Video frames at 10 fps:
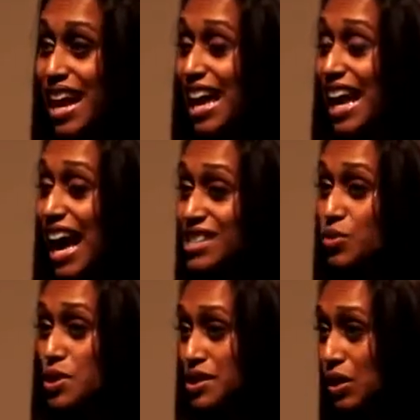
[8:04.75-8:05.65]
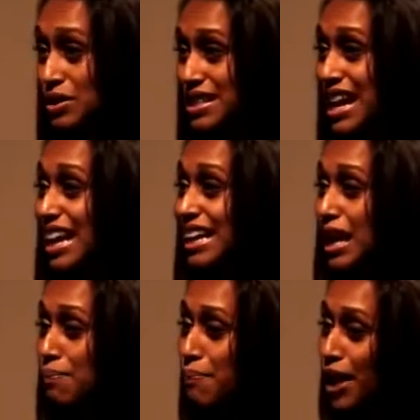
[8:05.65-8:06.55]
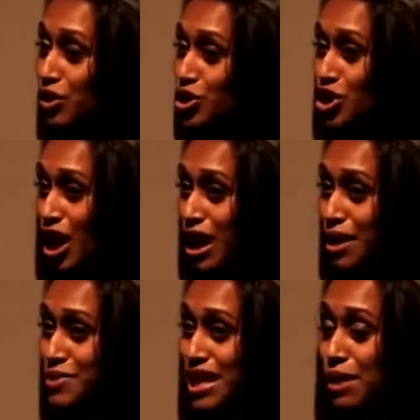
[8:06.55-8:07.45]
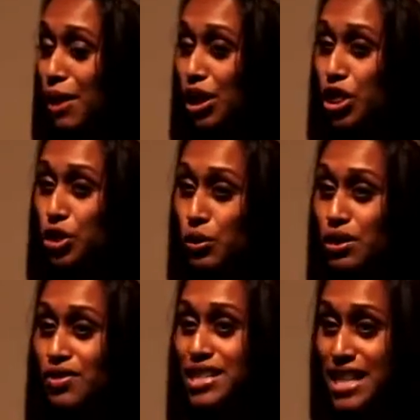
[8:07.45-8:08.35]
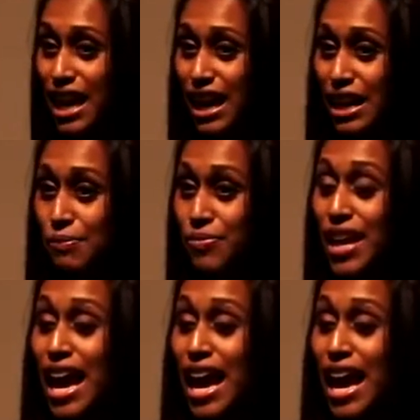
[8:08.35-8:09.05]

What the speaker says: and as a result, get better jobs in about a third of the time